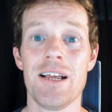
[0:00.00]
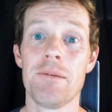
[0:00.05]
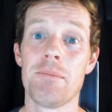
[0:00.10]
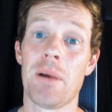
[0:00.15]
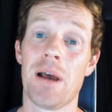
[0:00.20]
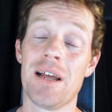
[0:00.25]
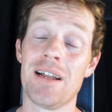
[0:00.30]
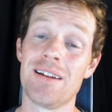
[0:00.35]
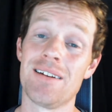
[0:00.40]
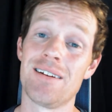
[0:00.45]

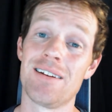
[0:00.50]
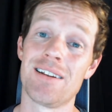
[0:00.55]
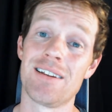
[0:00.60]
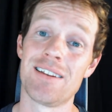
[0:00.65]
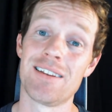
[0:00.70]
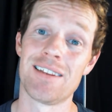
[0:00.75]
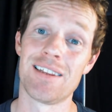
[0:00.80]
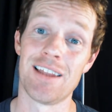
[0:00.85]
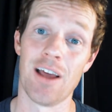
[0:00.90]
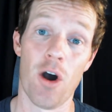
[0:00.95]
but
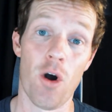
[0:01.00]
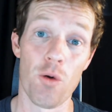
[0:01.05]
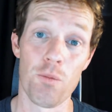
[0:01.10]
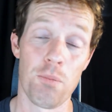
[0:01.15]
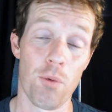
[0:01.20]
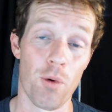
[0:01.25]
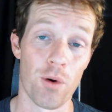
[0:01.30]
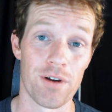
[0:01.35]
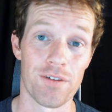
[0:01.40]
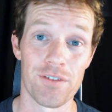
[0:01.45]
the whole
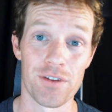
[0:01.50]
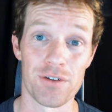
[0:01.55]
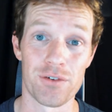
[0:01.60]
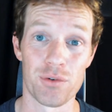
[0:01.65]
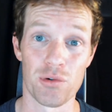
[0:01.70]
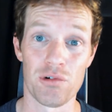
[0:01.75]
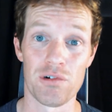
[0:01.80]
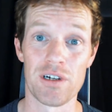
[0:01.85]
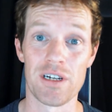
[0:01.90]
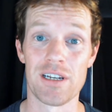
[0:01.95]
point of the
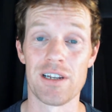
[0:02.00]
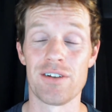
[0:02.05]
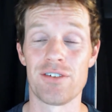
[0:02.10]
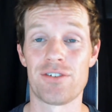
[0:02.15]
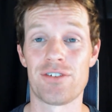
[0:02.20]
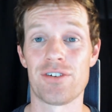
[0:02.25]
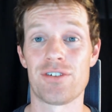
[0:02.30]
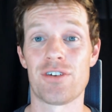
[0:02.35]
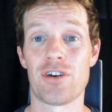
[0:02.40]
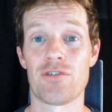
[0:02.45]
story is
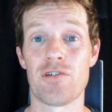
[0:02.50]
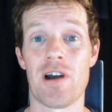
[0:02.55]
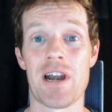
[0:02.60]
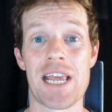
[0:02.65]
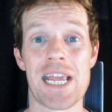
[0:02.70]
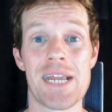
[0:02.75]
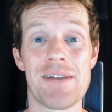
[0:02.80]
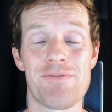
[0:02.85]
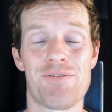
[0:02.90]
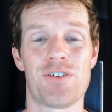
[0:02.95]
just to try
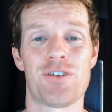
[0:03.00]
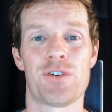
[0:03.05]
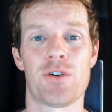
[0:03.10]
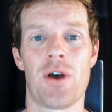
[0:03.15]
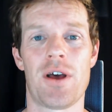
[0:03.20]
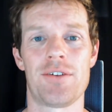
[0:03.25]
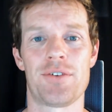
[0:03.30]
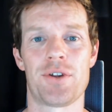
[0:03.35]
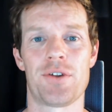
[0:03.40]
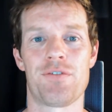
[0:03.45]
to emphasize